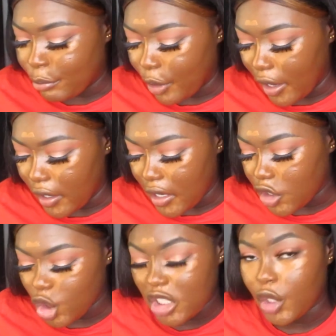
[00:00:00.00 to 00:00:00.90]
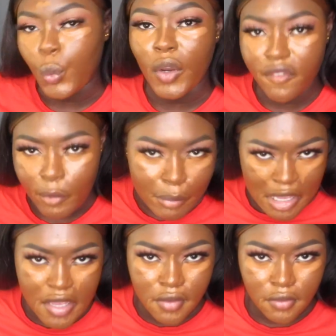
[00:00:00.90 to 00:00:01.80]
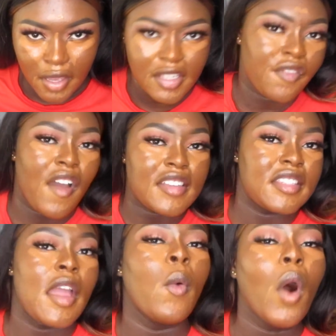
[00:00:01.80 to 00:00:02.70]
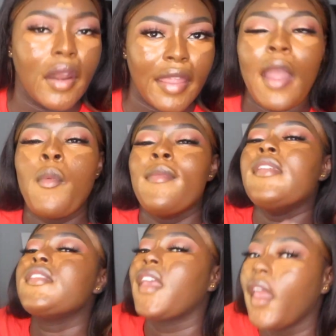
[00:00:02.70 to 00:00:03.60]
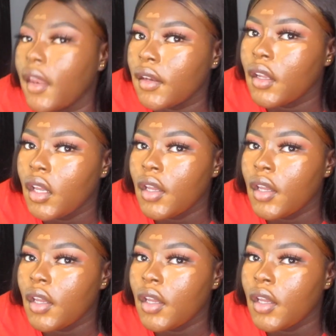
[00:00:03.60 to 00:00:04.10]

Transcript: but it just didn't work for me as fast as I want. Like I want my skin